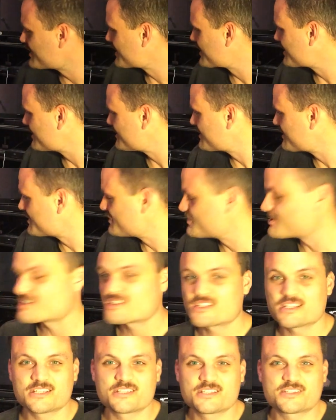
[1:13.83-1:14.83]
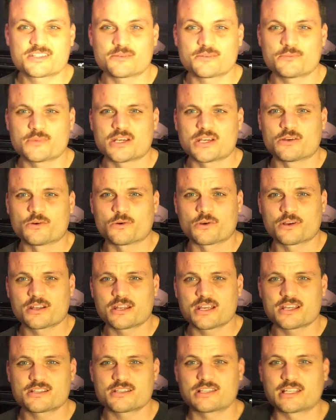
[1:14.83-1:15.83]
Like, I just did some
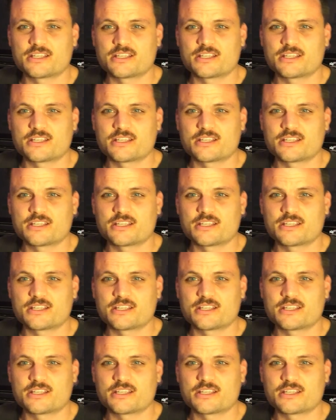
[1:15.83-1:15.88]
organize.